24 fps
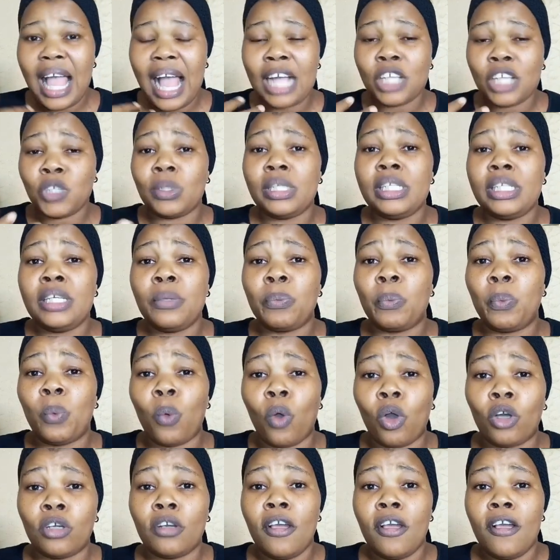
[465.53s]
actually
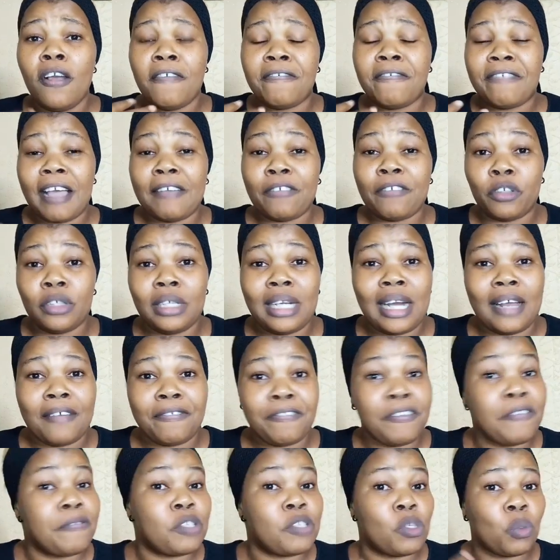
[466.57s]
won five hundred
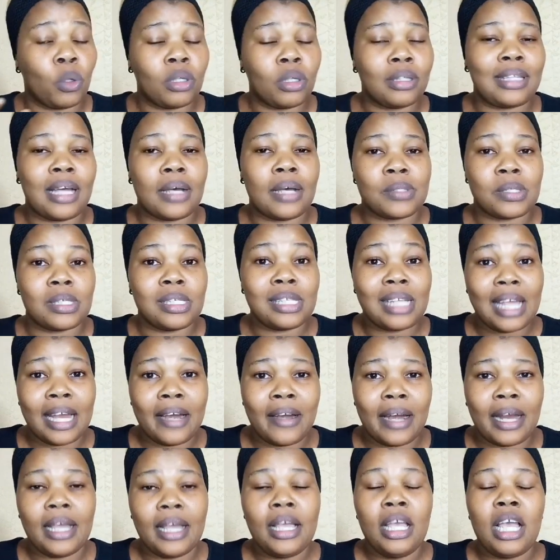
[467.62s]
fifty-one thousand
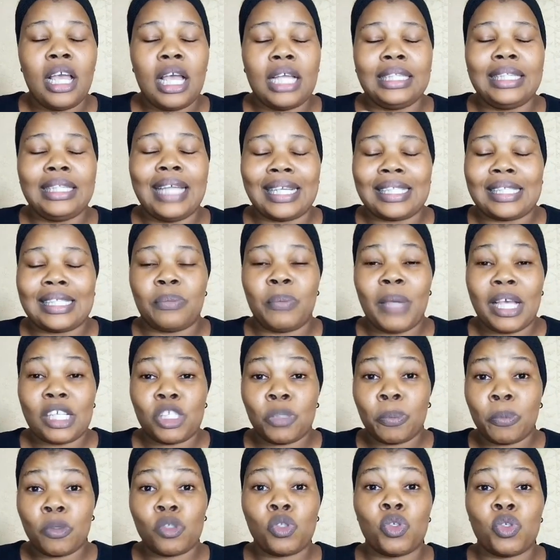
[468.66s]
naira that we are
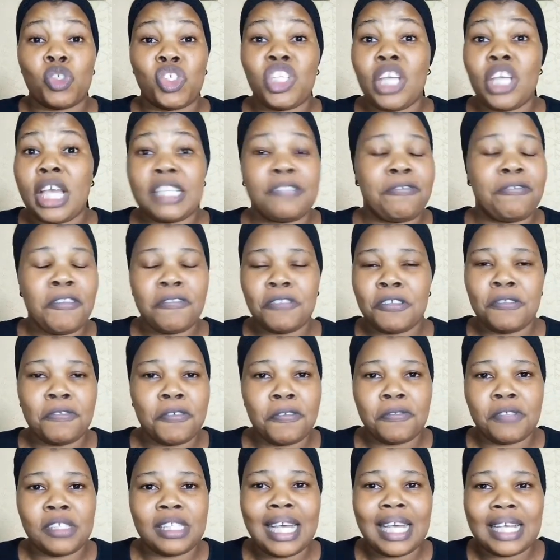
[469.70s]
supposed to share it fifty
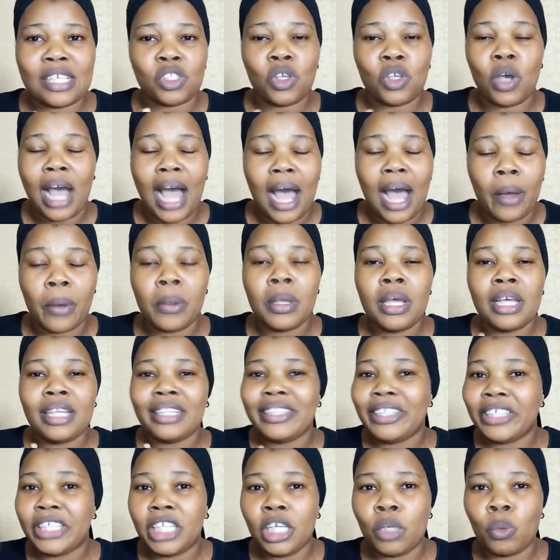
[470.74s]
fifty. That's not how
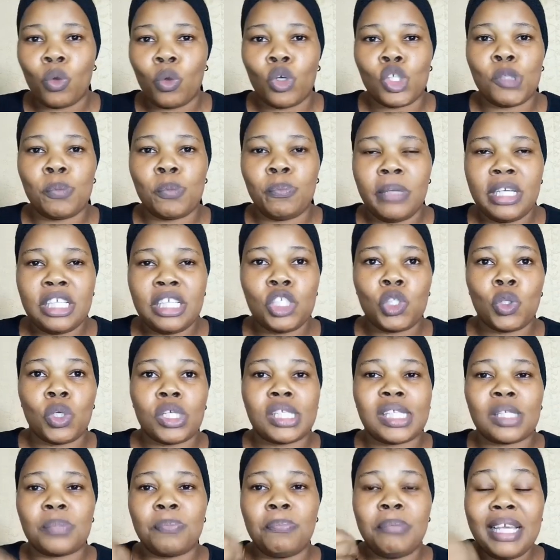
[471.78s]
the game was played. It
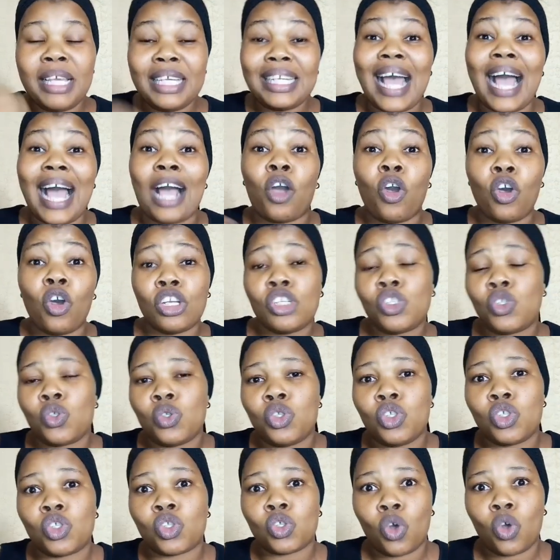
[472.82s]
was played according to
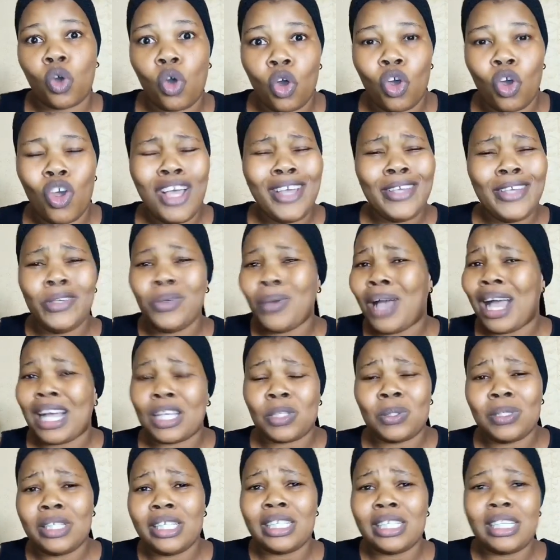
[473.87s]
the score you
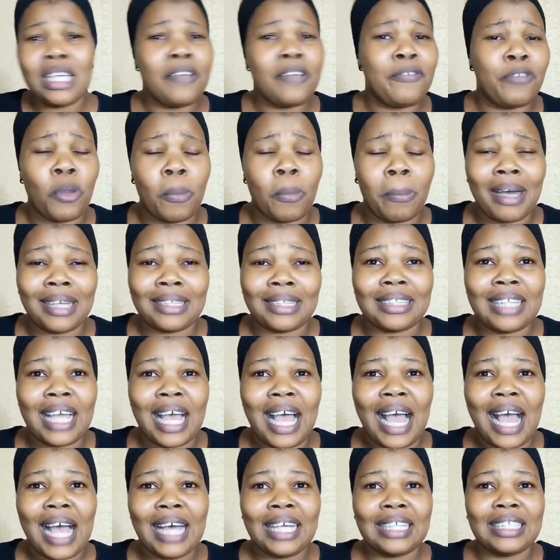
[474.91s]
actually gave your
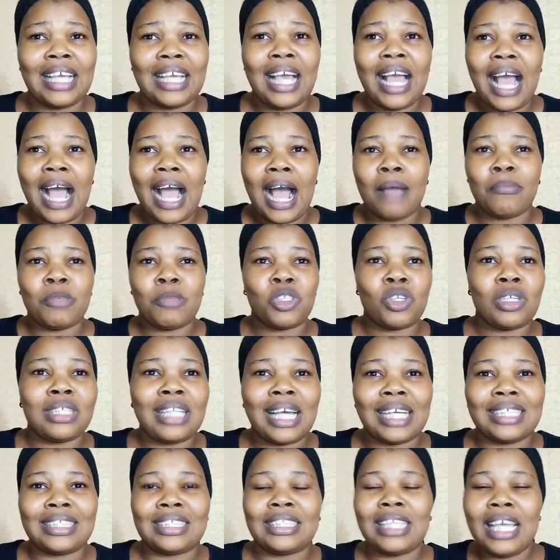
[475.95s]
partner, and I'm sure
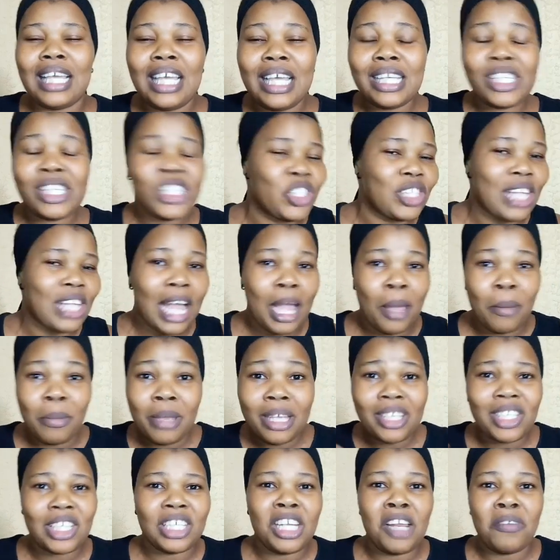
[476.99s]
that each time,
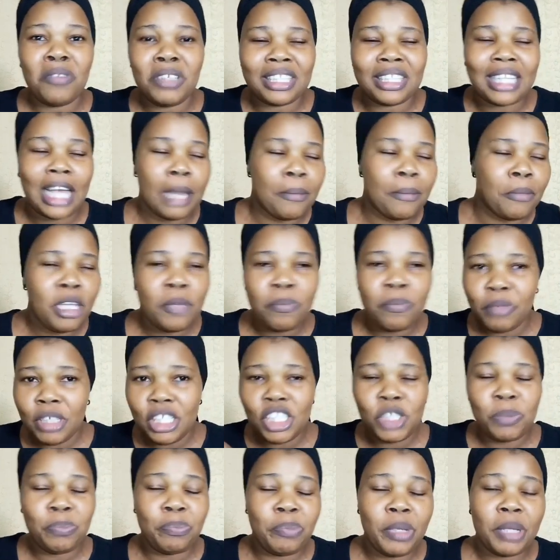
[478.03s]
each and every time, if,
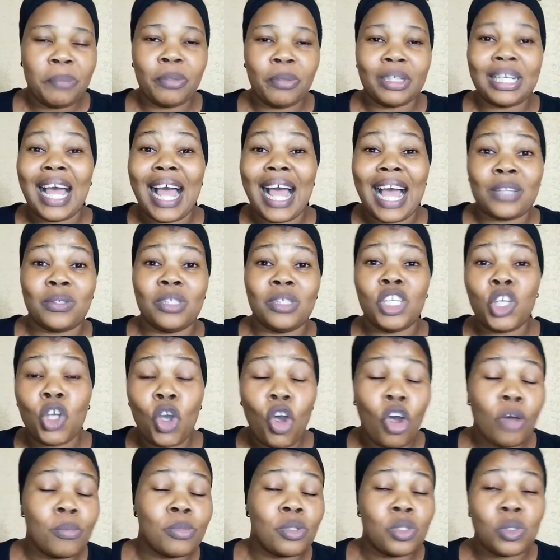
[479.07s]
if Big Brother actually
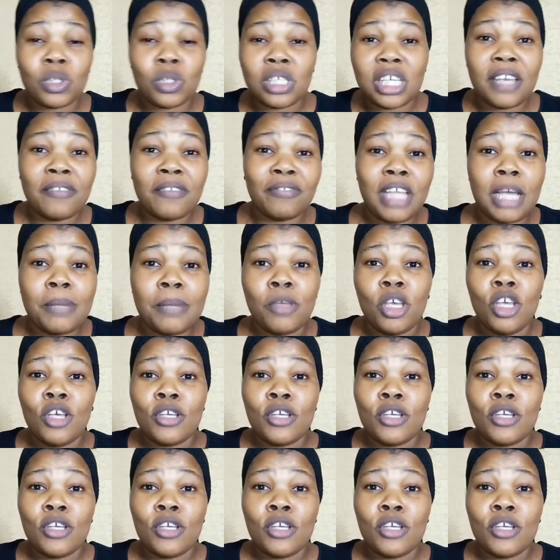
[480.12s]
comes to give them